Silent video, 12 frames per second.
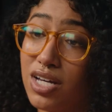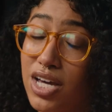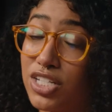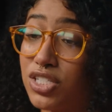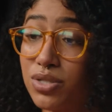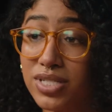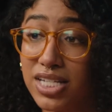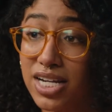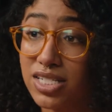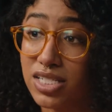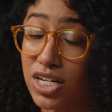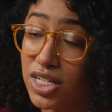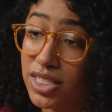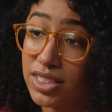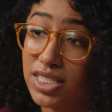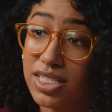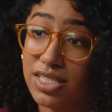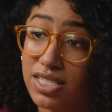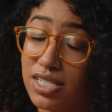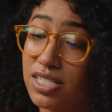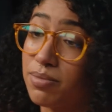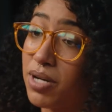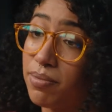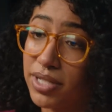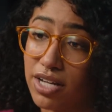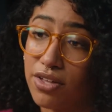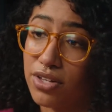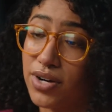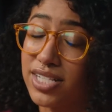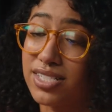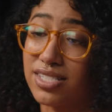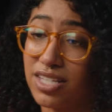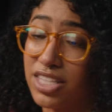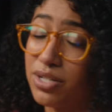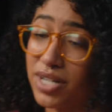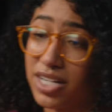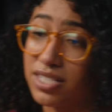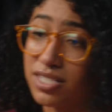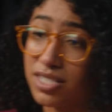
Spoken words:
And suicide is currently considered a public health crisis in the United